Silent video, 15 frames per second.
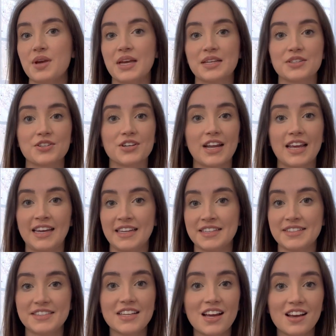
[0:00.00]
answered
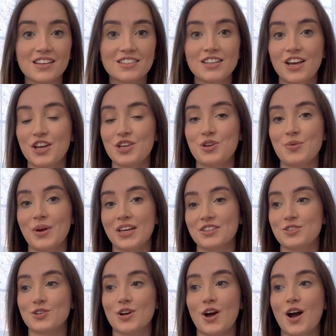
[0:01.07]
86, you
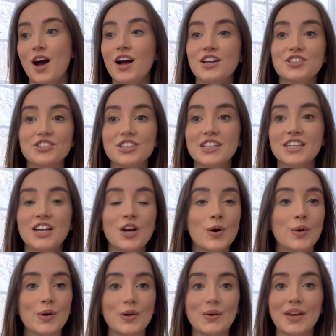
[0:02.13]
answered 100,
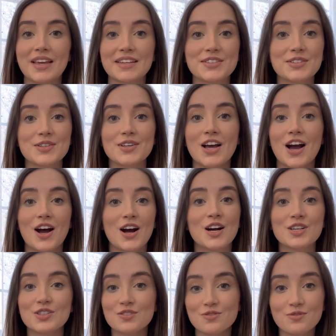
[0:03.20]
or you answered
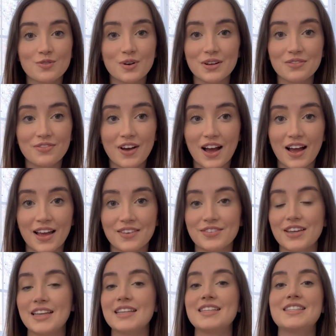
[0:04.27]
145,
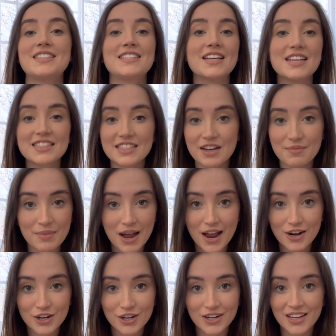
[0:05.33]
does not
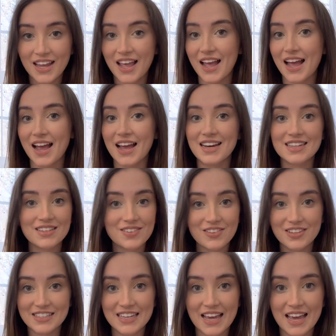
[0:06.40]
matter. End of
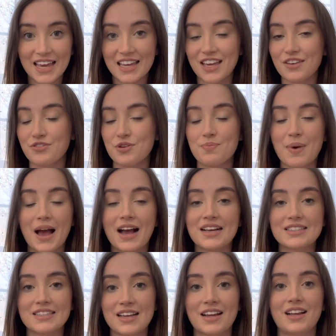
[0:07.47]
the day, if you
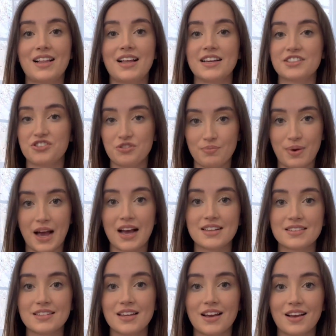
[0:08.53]
pass the NCLEX, you pass
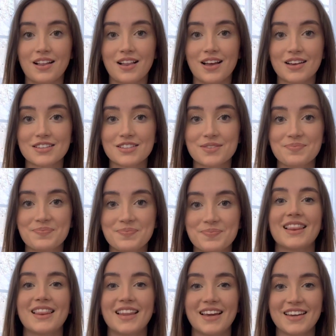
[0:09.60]
the NCLEX.
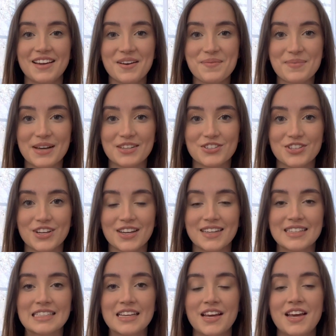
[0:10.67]
Like I mentioned,